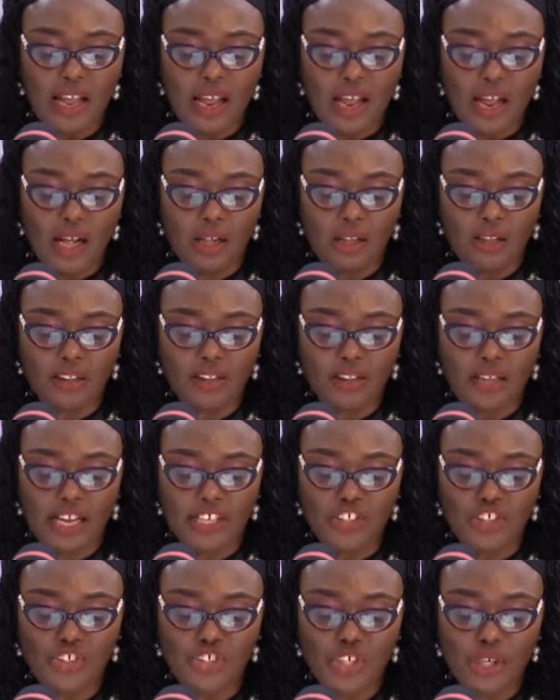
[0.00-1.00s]
health,
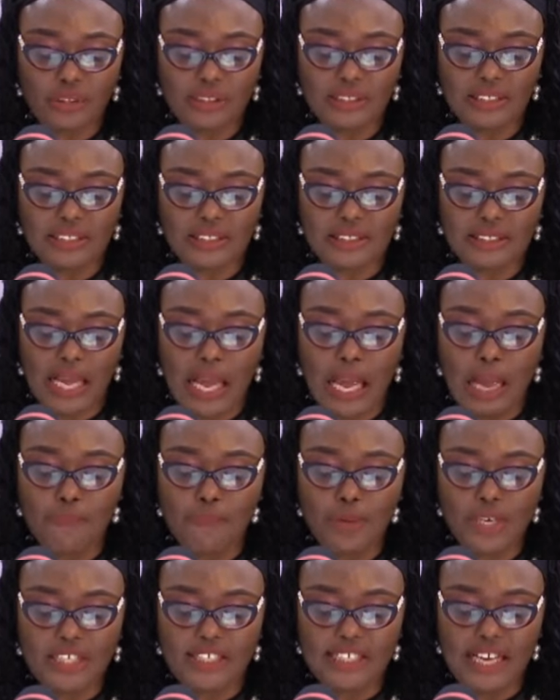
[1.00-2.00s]
and shelters are
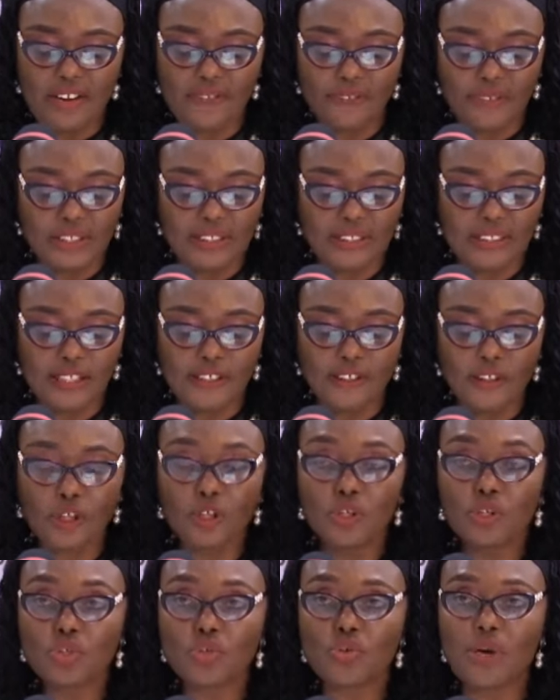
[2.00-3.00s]
being diverted
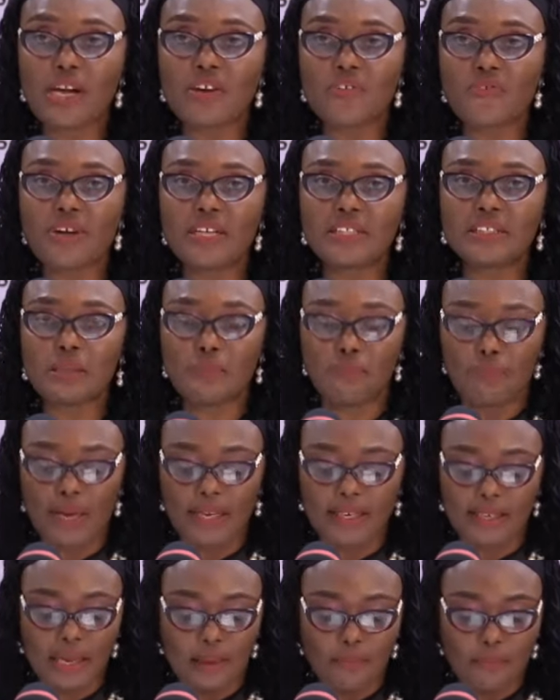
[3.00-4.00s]
to address the
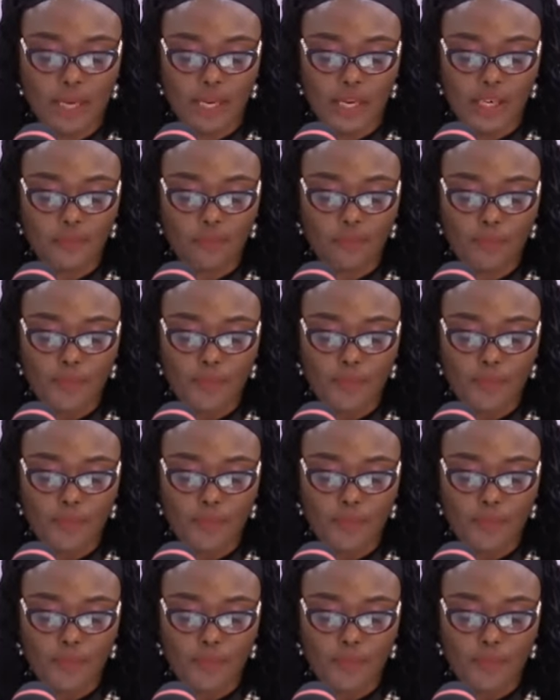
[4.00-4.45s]
pandemic.